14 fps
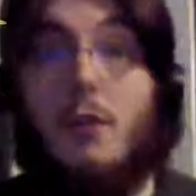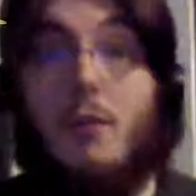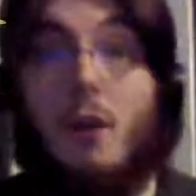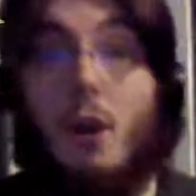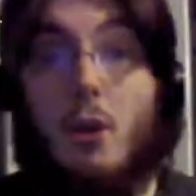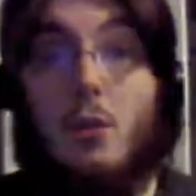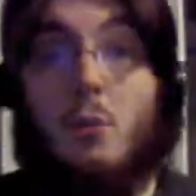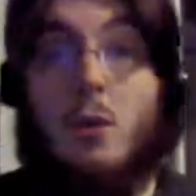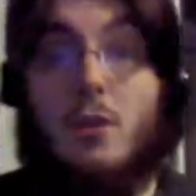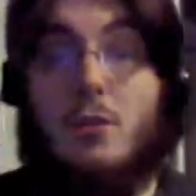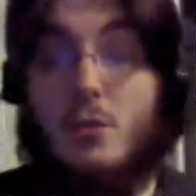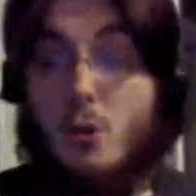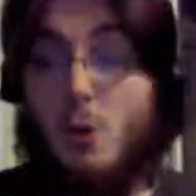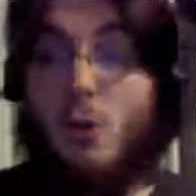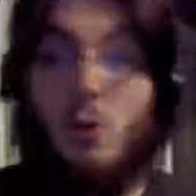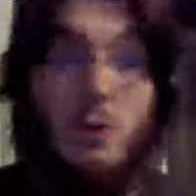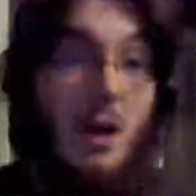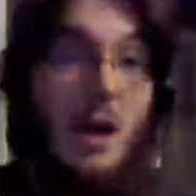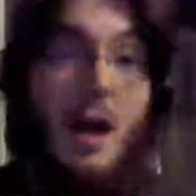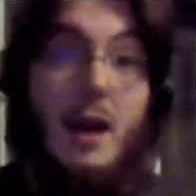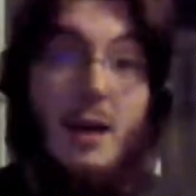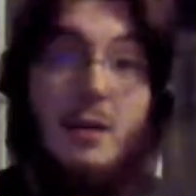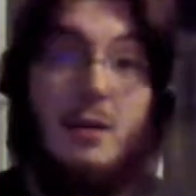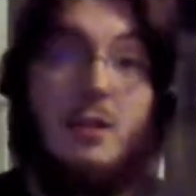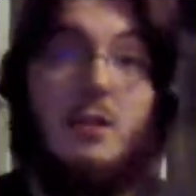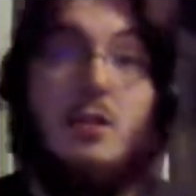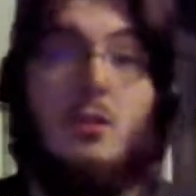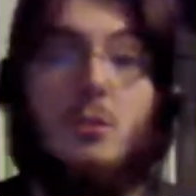of Hogwarts, or
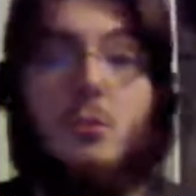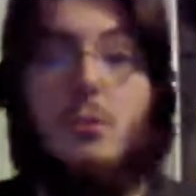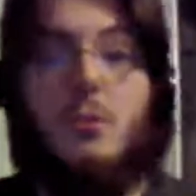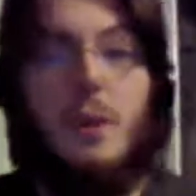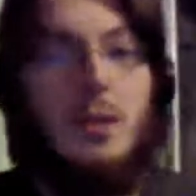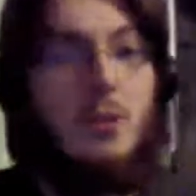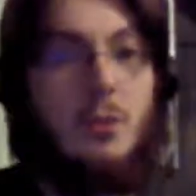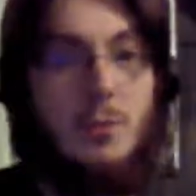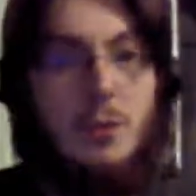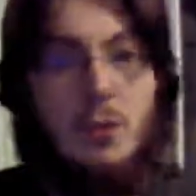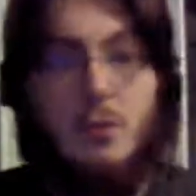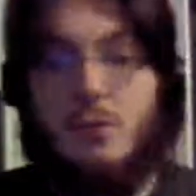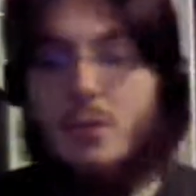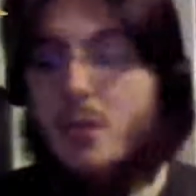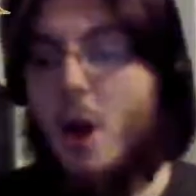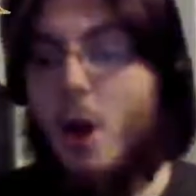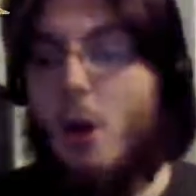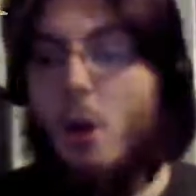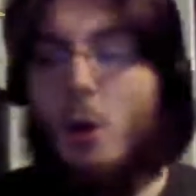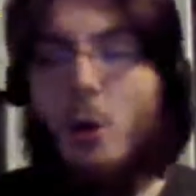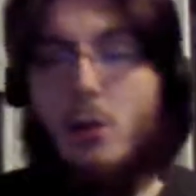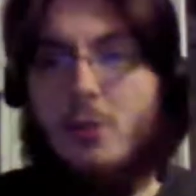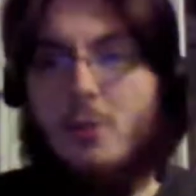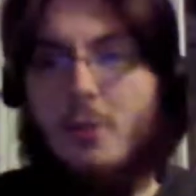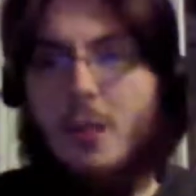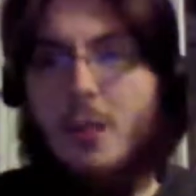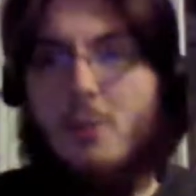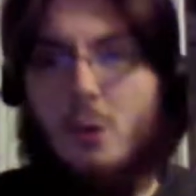another school where you could be students, or
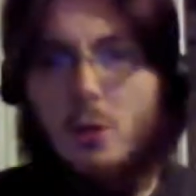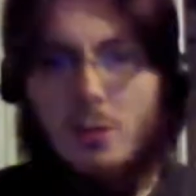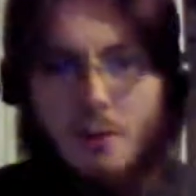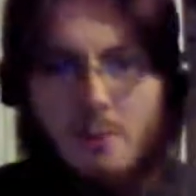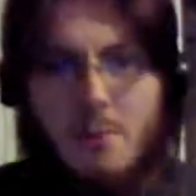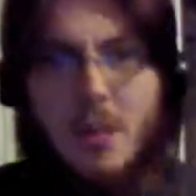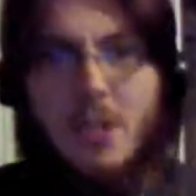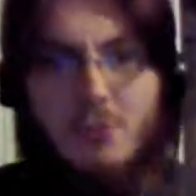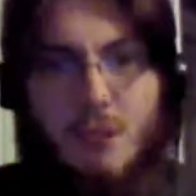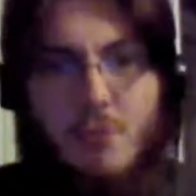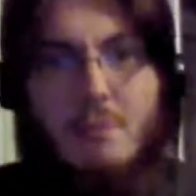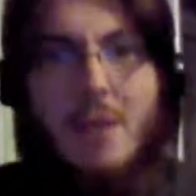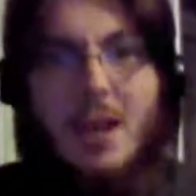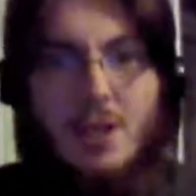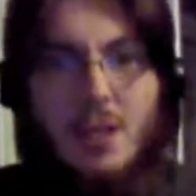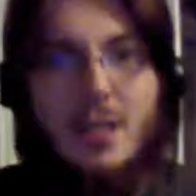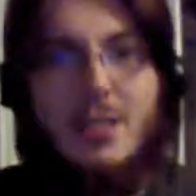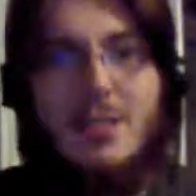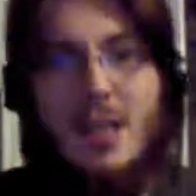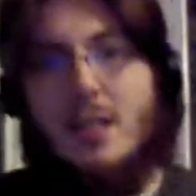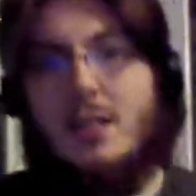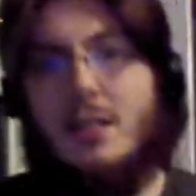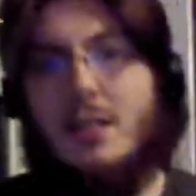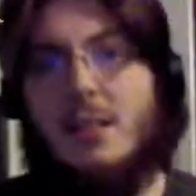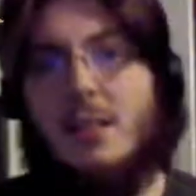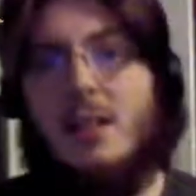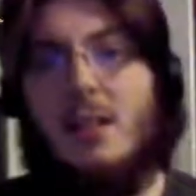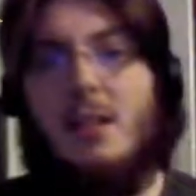something more sort of Ministry of Magic
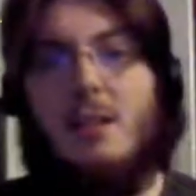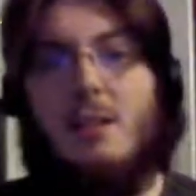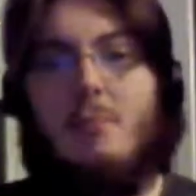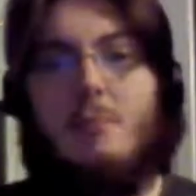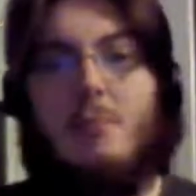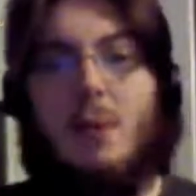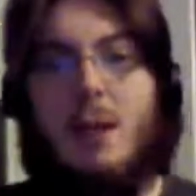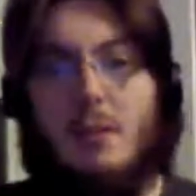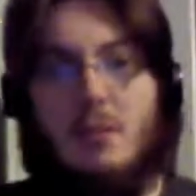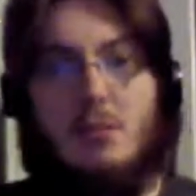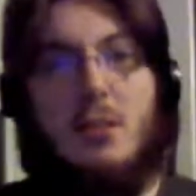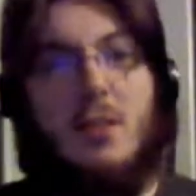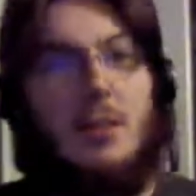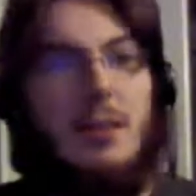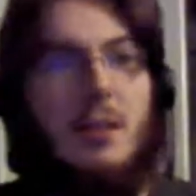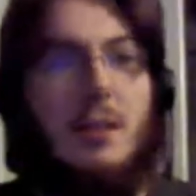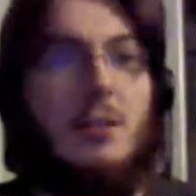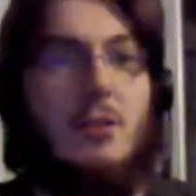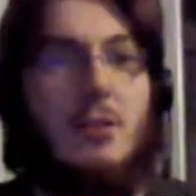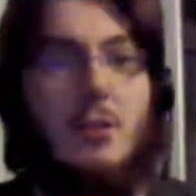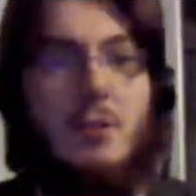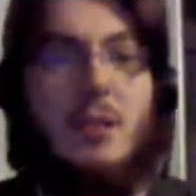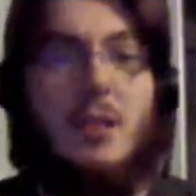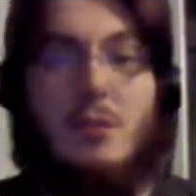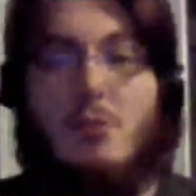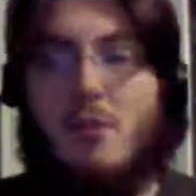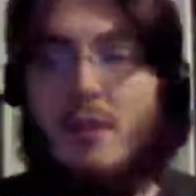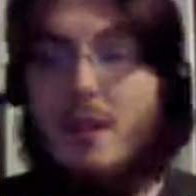centered, but still in a sort of
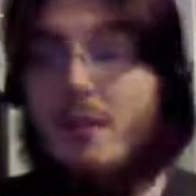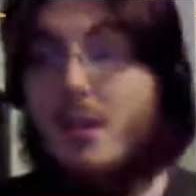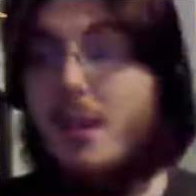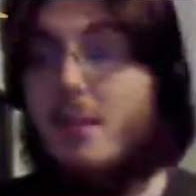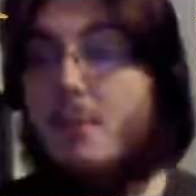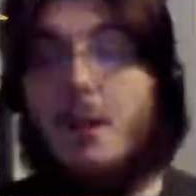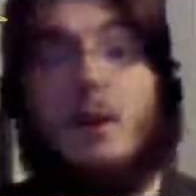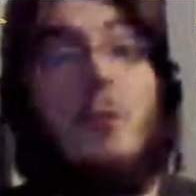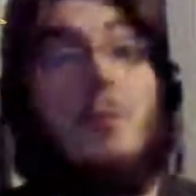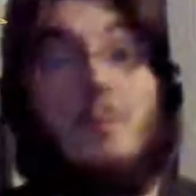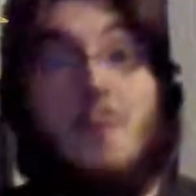contemporary era. But no,